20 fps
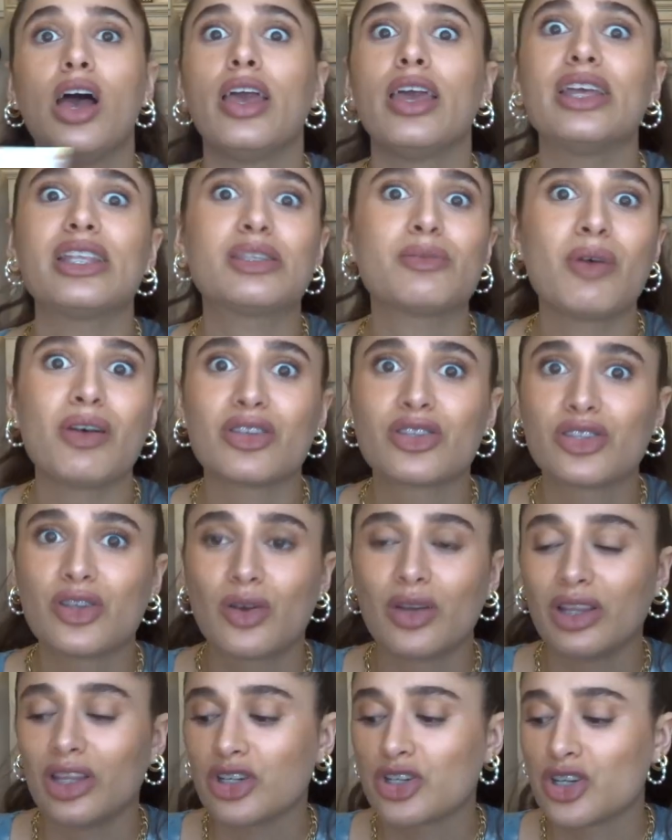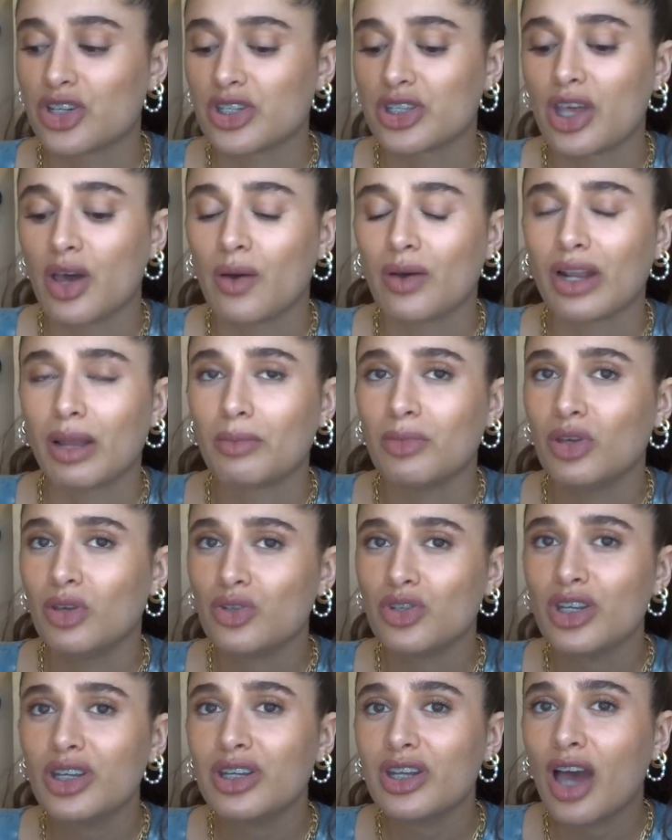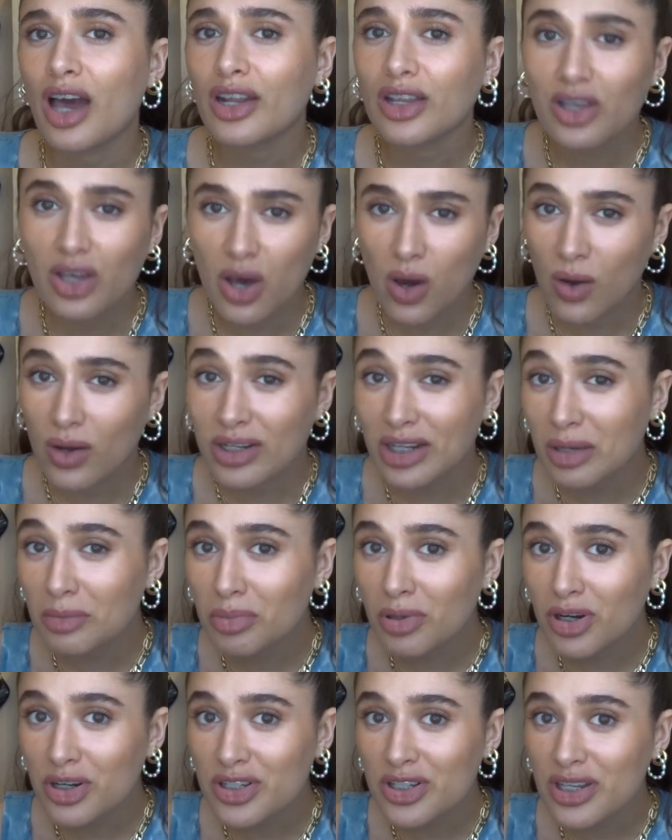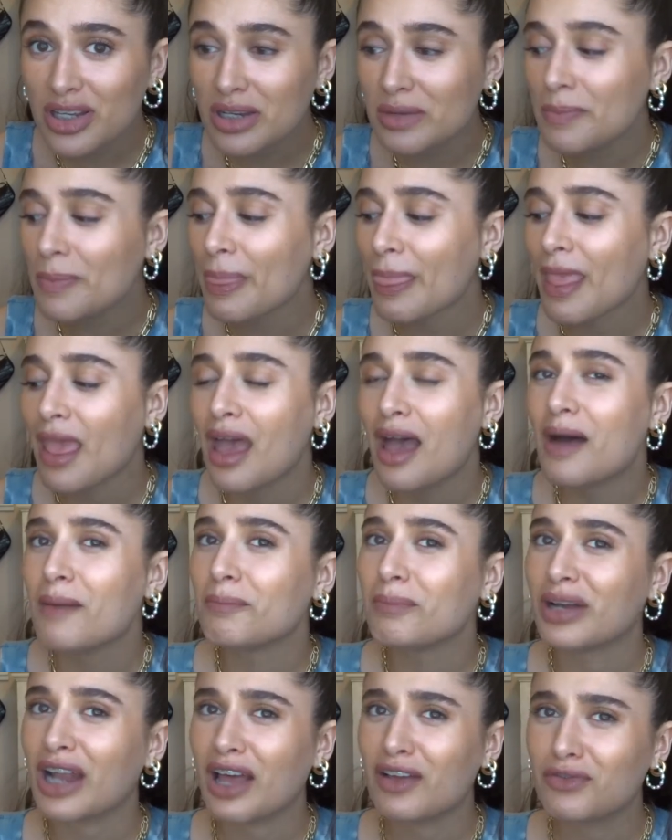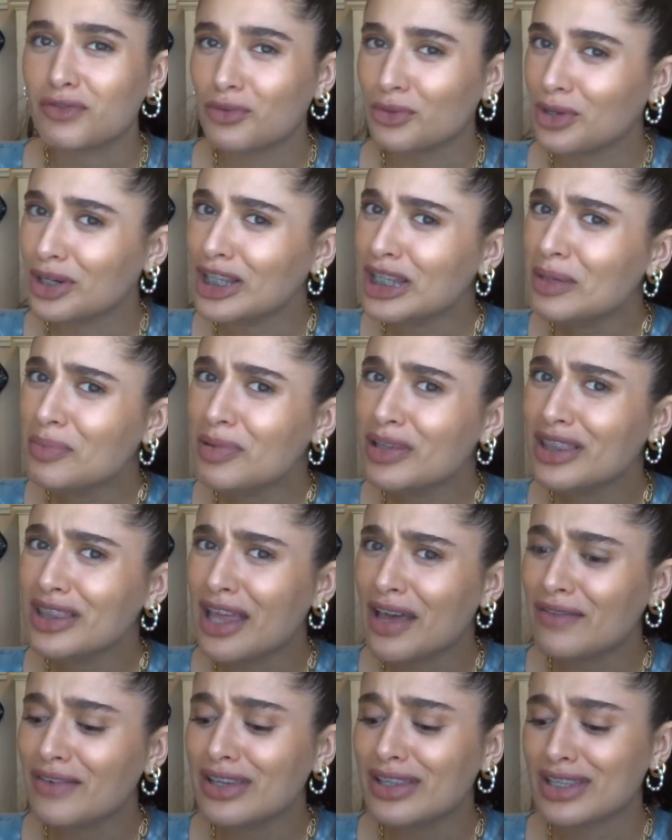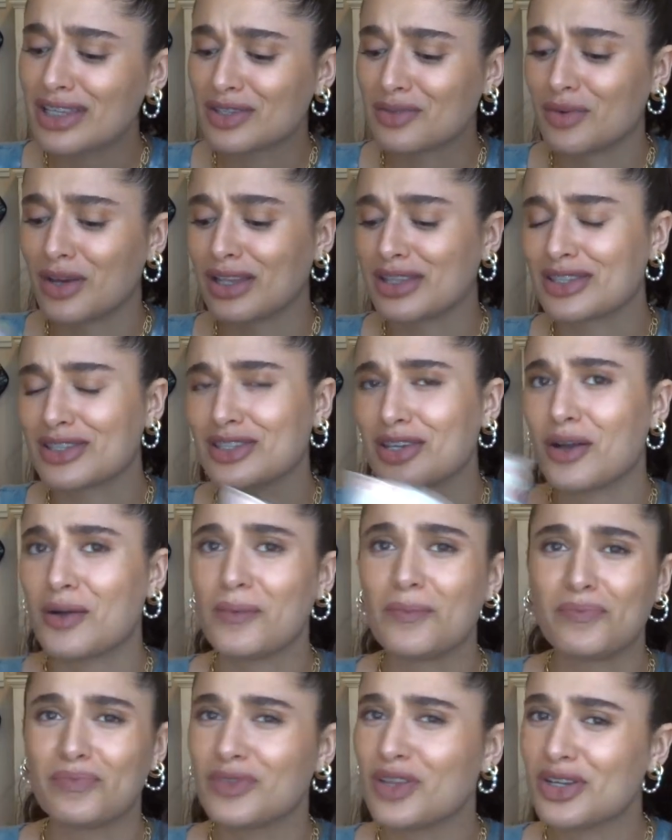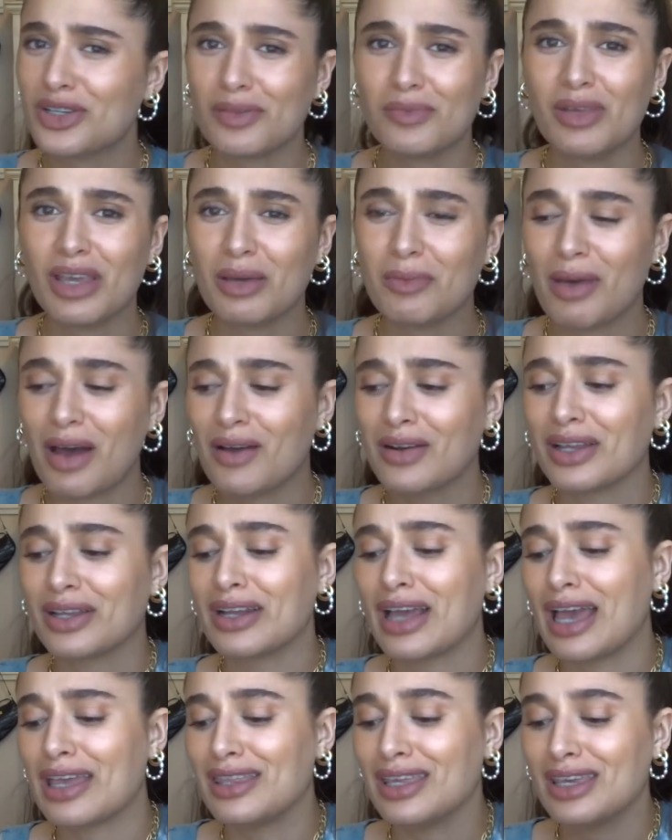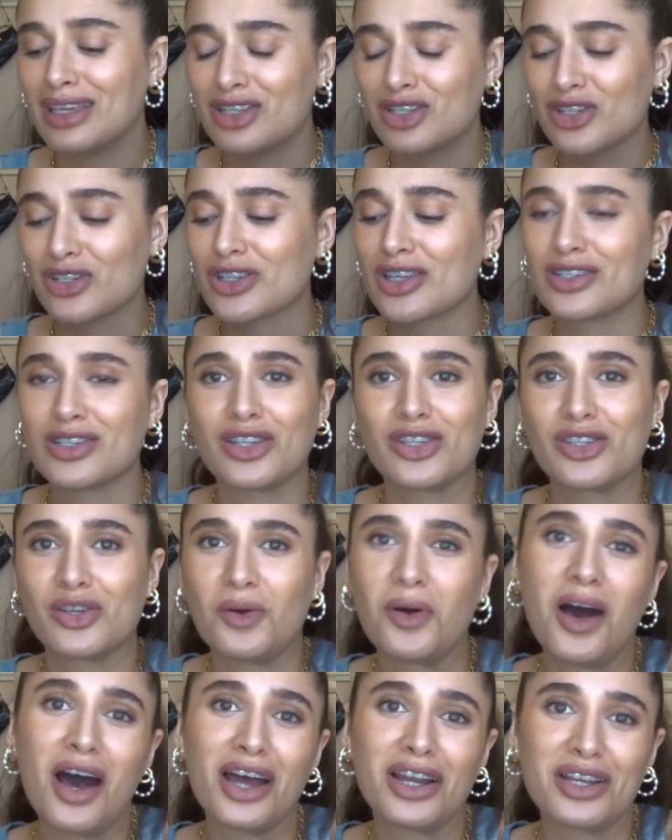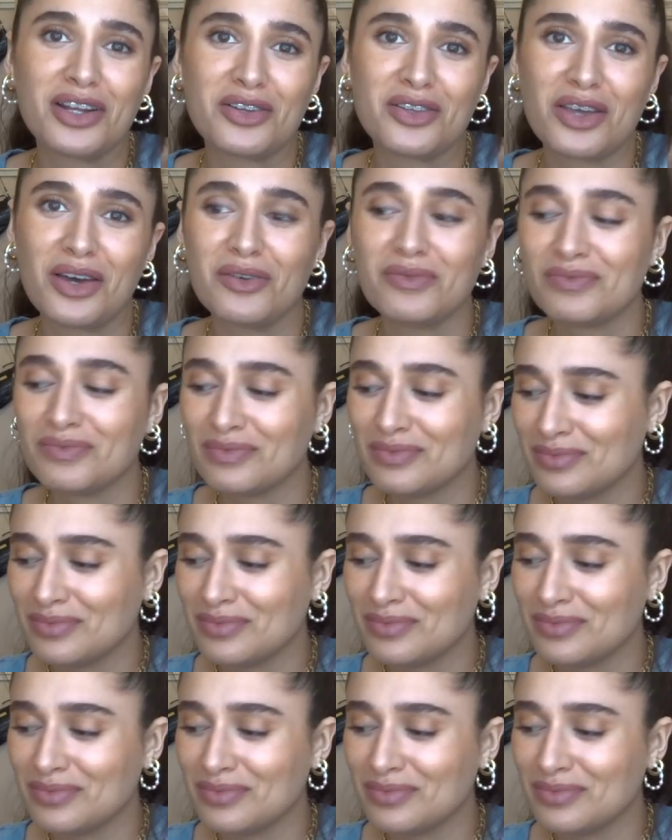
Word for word: It smells so delicious though, and I'm usually not a coconut person, but I've really been loving this one, so there's something about it. I think it's just because it's so hot here though.